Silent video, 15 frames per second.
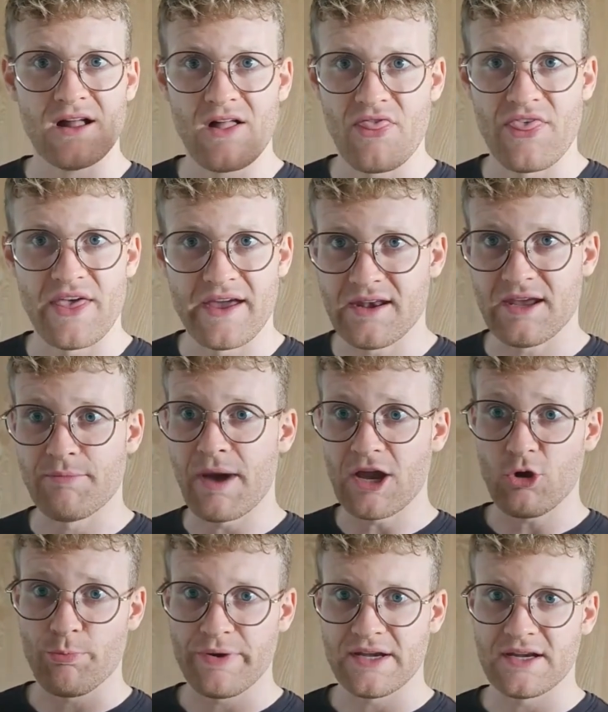then in my
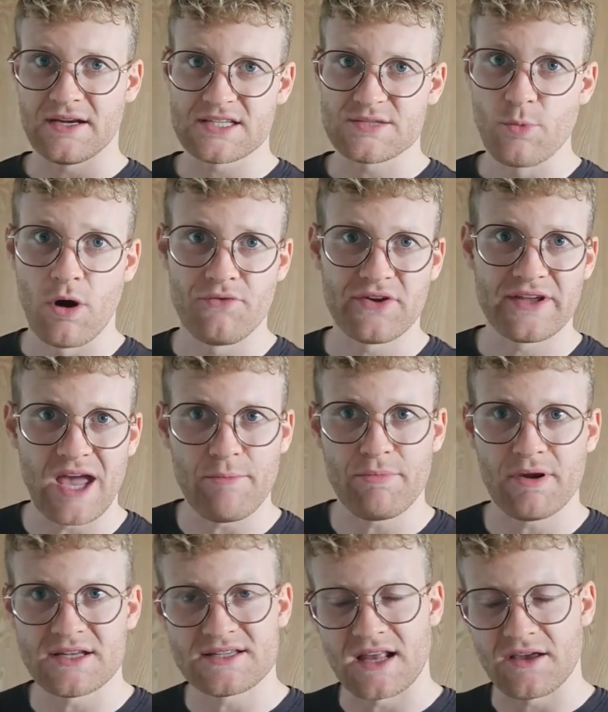opinion, it's more of a gamble.
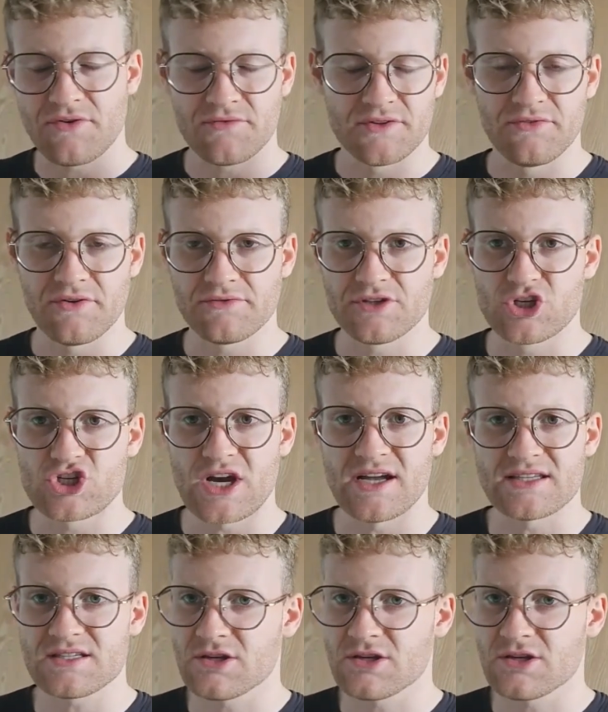It's like 50 50 chance.